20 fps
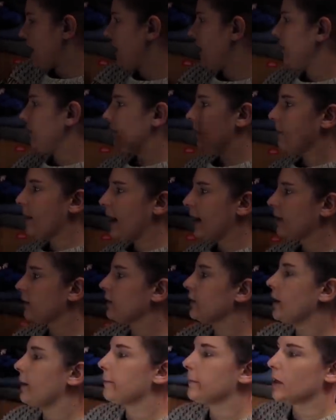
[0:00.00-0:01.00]
and the
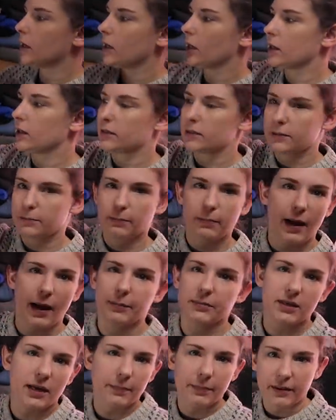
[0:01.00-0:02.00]
model number is
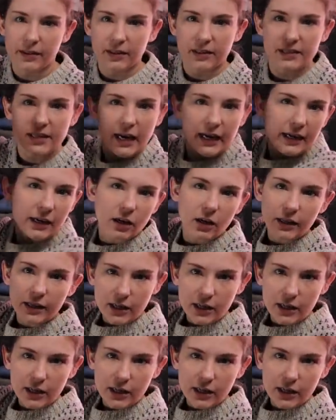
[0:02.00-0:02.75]
popped up in the title